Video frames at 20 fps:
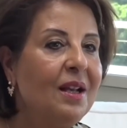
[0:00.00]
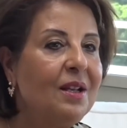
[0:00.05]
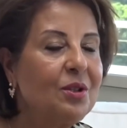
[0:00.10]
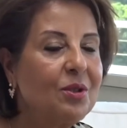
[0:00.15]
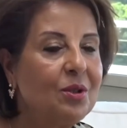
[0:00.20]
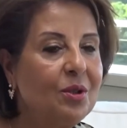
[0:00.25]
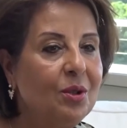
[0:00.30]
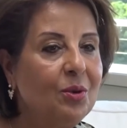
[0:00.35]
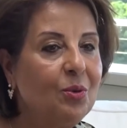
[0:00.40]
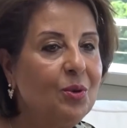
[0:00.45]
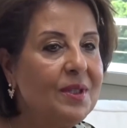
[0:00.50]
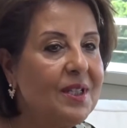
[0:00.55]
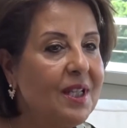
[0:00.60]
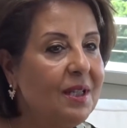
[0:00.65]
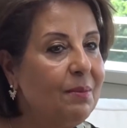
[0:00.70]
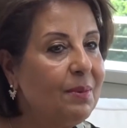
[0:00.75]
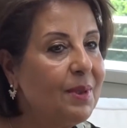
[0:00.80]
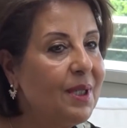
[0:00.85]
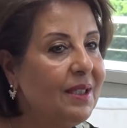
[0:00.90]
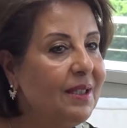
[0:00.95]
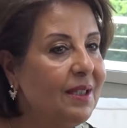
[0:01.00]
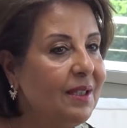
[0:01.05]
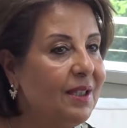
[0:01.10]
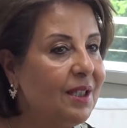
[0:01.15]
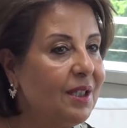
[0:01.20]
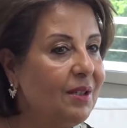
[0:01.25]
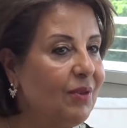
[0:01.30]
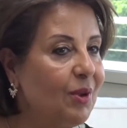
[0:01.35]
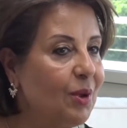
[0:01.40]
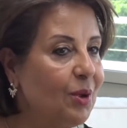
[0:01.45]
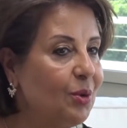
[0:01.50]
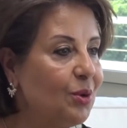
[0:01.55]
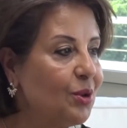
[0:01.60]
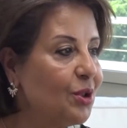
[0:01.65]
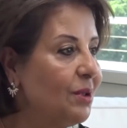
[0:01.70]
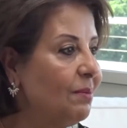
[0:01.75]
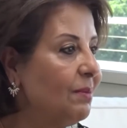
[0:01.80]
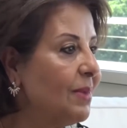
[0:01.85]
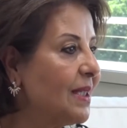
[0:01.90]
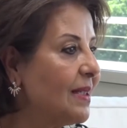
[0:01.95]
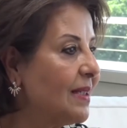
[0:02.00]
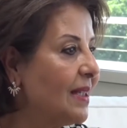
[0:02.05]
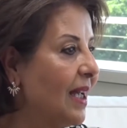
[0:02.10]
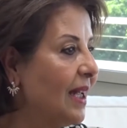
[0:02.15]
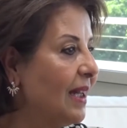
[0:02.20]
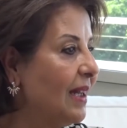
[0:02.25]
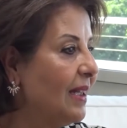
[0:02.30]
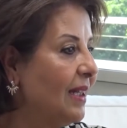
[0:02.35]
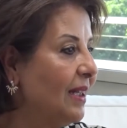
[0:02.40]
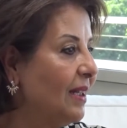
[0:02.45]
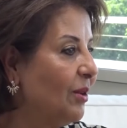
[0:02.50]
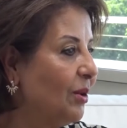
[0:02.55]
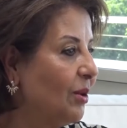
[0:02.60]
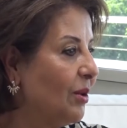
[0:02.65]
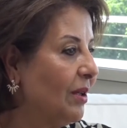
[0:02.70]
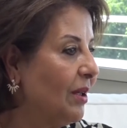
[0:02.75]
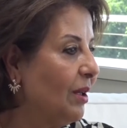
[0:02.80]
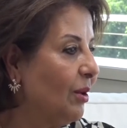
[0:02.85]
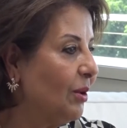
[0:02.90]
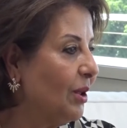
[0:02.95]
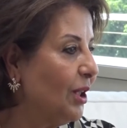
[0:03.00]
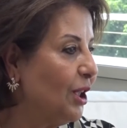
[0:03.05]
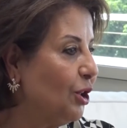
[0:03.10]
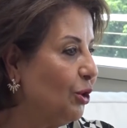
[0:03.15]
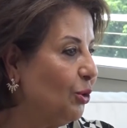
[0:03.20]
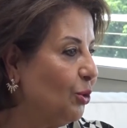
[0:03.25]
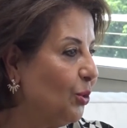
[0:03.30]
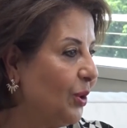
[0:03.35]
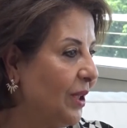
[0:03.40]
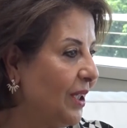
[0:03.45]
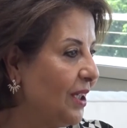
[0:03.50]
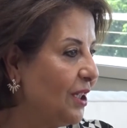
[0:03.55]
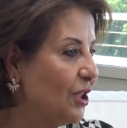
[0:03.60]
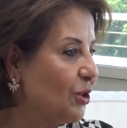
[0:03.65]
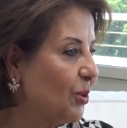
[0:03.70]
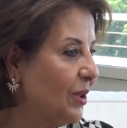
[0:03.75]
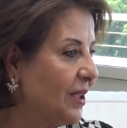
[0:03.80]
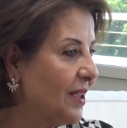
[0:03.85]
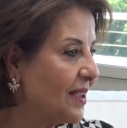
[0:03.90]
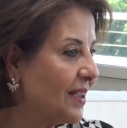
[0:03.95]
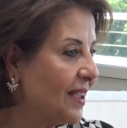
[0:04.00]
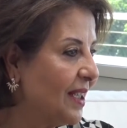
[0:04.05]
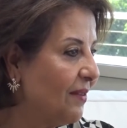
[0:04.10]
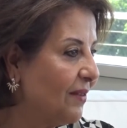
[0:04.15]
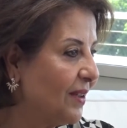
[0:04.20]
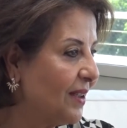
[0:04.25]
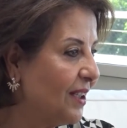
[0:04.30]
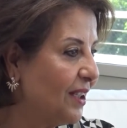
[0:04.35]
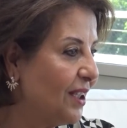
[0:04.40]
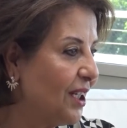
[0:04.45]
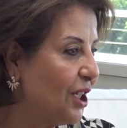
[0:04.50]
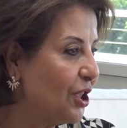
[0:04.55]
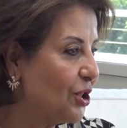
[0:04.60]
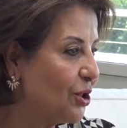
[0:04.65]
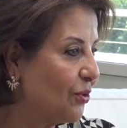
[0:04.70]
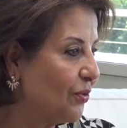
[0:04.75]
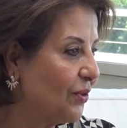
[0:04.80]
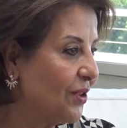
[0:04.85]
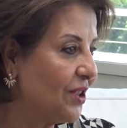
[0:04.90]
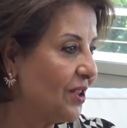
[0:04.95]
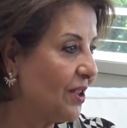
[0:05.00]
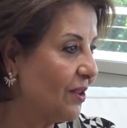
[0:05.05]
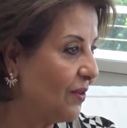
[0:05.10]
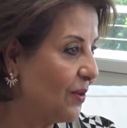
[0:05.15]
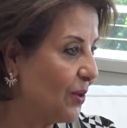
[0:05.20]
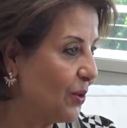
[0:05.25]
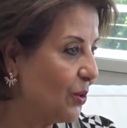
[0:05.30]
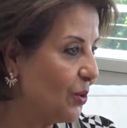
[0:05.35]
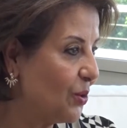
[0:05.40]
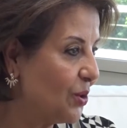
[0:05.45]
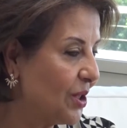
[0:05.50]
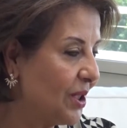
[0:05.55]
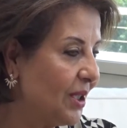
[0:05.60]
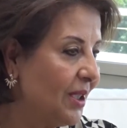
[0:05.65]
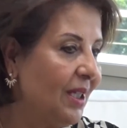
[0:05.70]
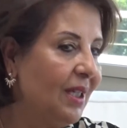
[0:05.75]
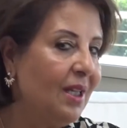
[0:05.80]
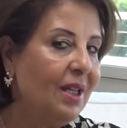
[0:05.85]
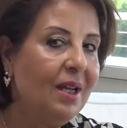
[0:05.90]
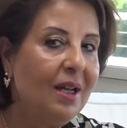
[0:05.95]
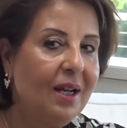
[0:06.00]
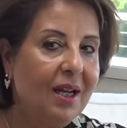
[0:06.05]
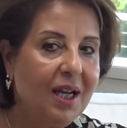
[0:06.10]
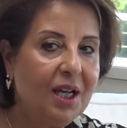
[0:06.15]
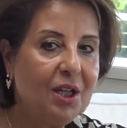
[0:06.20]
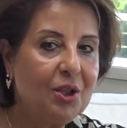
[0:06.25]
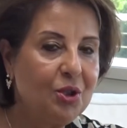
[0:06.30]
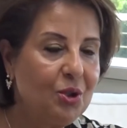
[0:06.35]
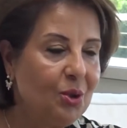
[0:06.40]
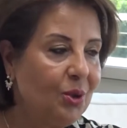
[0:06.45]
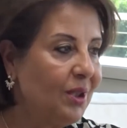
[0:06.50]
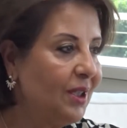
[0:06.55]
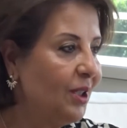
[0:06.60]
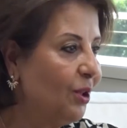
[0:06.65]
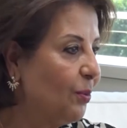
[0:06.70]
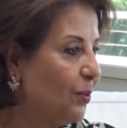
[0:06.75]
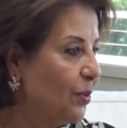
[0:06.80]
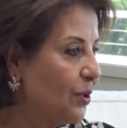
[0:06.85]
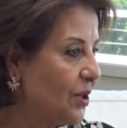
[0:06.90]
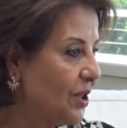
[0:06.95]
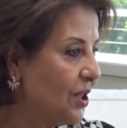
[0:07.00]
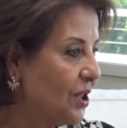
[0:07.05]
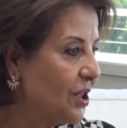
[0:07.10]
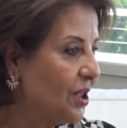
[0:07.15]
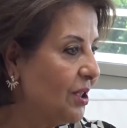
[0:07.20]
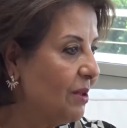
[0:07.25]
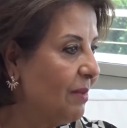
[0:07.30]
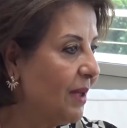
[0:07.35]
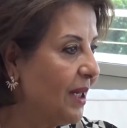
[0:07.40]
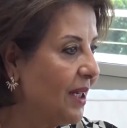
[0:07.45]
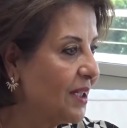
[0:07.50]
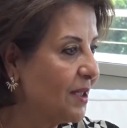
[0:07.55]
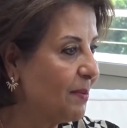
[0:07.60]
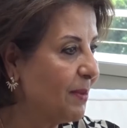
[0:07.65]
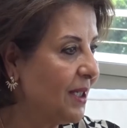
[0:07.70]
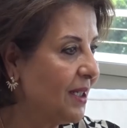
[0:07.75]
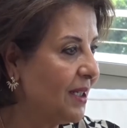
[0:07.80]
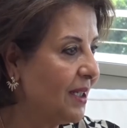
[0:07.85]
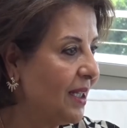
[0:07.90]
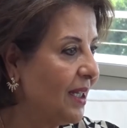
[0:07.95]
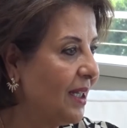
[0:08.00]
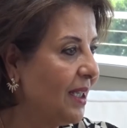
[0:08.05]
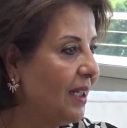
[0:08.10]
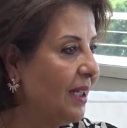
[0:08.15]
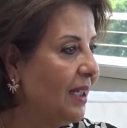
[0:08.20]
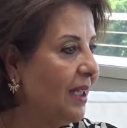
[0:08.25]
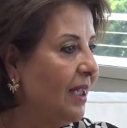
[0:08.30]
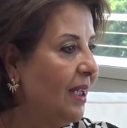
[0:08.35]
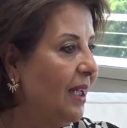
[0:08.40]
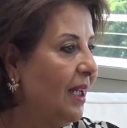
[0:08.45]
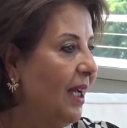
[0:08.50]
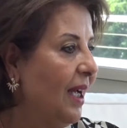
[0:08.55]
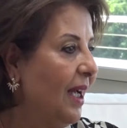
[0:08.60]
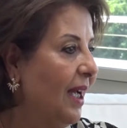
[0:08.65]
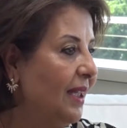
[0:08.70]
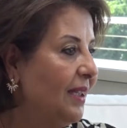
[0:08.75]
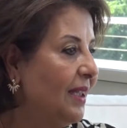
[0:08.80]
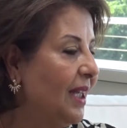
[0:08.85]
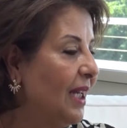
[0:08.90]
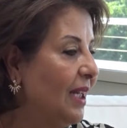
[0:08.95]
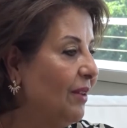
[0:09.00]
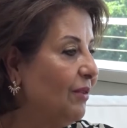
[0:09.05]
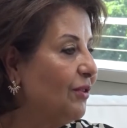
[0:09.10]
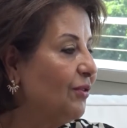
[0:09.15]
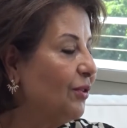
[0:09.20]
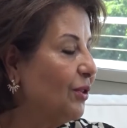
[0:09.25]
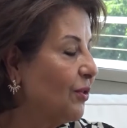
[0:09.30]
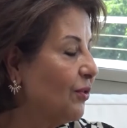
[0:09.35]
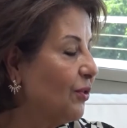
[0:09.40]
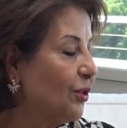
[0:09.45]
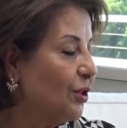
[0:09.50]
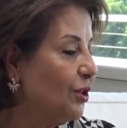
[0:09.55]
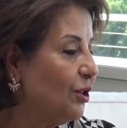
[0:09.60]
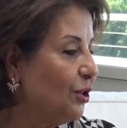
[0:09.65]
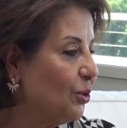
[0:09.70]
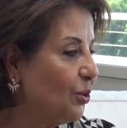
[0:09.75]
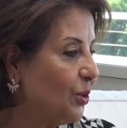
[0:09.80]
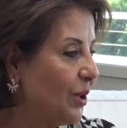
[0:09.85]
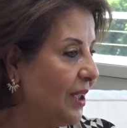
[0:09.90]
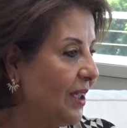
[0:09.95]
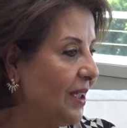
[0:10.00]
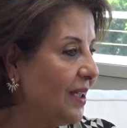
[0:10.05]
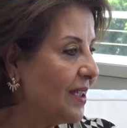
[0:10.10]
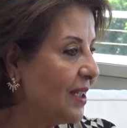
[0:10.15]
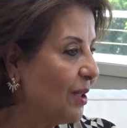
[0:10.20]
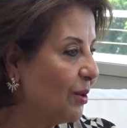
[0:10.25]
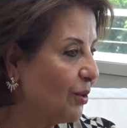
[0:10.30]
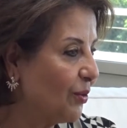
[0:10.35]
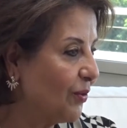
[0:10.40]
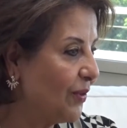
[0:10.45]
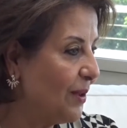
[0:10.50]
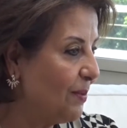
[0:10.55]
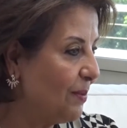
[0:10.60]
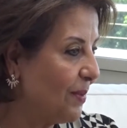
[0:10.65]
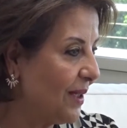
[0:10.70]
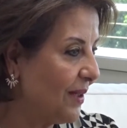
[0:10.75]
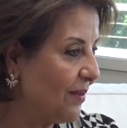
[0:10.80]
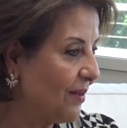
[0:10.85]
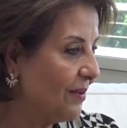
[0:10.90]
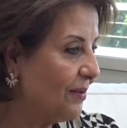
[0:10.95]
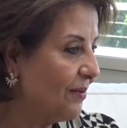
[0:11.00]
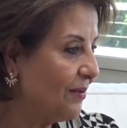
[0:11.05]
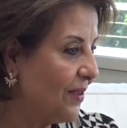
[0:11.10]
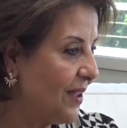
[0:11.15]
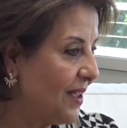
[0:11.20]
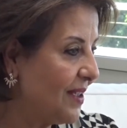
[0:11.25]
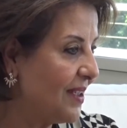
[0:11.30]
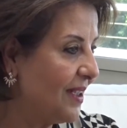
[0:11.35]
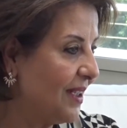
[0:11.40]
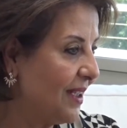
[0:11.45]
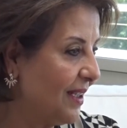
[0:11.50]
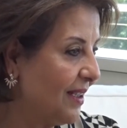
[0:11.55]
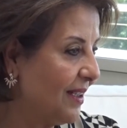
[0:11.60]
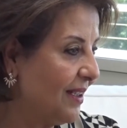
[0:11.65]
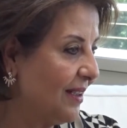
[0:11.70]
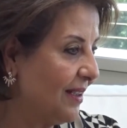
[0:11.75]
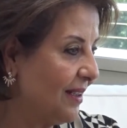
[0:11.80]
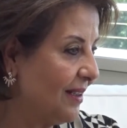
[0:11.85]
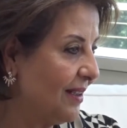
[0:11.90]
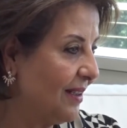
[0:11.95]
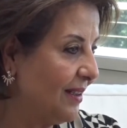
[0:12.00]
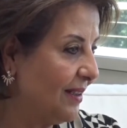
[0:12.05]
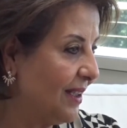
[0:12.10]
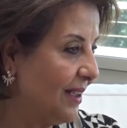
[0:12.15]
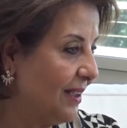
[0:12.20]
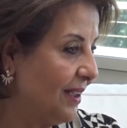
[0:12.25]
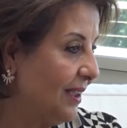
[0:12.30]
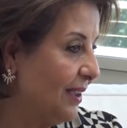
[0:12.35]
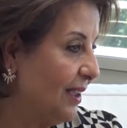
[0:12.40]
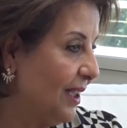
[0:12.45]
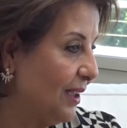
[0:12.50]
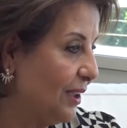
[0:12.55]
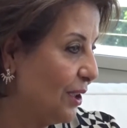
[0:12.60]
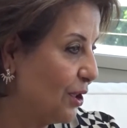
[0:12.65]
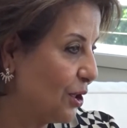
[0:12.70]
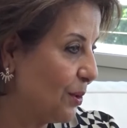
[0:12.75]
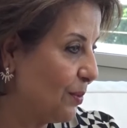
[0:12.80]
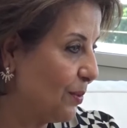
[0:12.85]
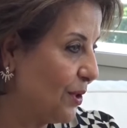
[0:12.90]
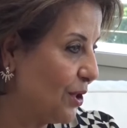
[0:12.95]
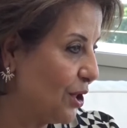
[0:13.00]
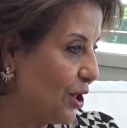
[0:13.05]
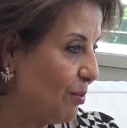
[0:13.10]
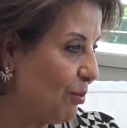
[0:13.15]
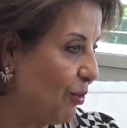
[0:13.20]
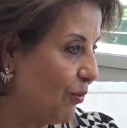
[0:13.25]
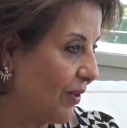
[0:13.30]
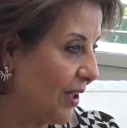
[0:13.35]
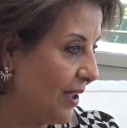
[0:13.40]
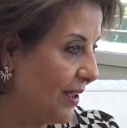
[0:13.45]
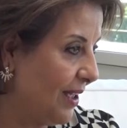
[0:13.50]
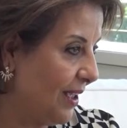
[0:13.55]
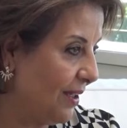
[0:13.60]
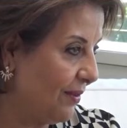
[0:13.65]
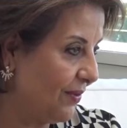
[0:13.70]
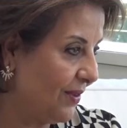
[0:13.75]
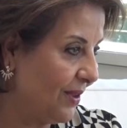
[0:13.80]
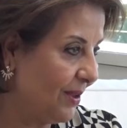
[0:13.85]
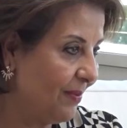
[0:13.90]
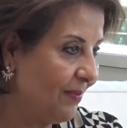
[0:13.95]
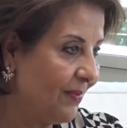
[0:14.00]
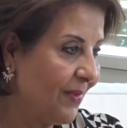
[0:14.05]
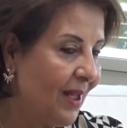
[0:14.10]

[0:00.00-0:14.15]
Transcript: so we celebrated the revolution, but sadly only in two years we discovered the nature of this revolution. I joined the opposition, my husband and I, and I lived for 42 years out of Libya, facing uh, the dictatorship regime of Gaddafi.